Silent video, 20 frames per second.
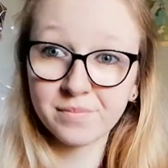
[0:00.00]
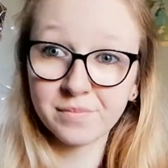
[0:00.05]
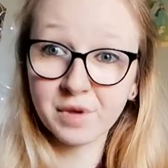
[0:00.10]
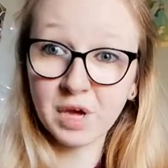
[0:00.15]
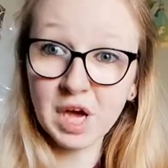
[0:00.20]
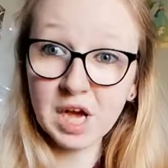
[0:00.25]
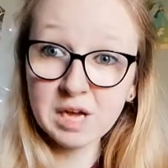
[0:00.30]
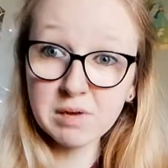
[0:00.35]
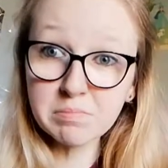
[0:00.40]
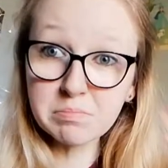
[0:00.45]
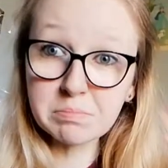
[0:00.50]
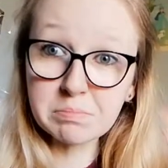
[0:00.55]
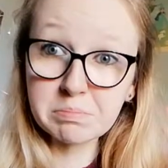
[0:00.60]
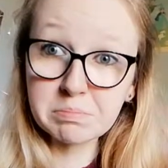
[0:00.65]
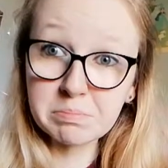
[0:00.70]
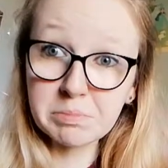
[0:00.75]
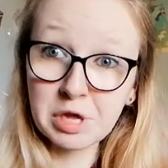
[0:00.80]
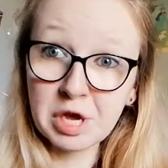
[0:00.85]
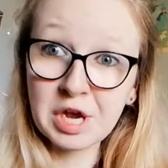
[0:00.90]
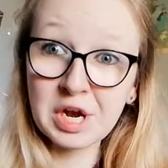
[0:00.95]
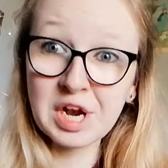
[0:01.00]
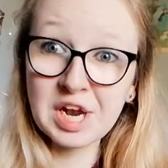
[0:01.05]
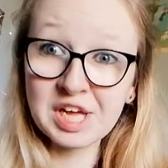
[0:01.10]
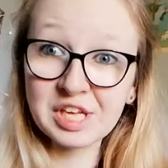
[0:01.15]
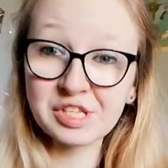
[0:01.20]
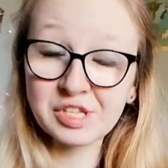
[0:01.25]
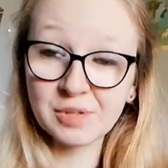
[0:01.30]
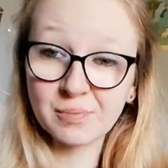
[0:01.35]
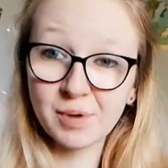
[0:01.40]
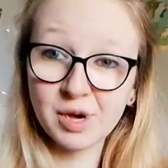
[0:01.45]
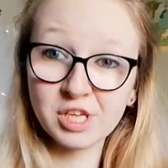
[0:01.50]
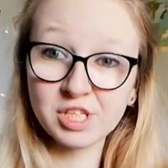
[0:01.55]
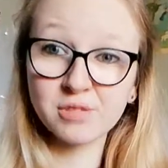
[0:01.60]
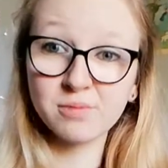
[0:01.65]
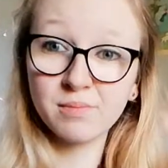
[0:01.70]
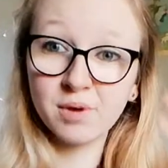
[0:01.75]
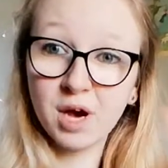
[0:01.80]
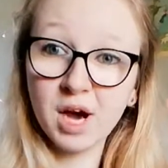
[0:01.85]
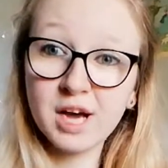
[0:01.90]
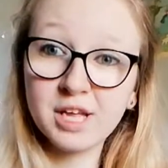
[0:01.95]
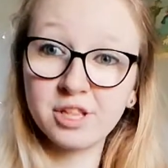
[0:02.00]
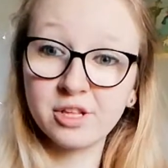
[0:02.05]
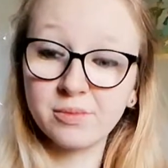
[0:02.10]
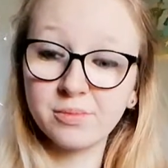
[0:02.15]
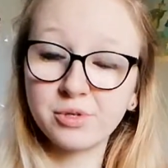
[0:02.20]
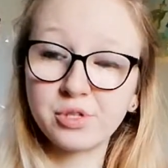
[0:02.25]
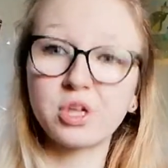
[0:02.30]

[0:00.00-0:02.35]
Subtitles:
Okay? Unless the person behind them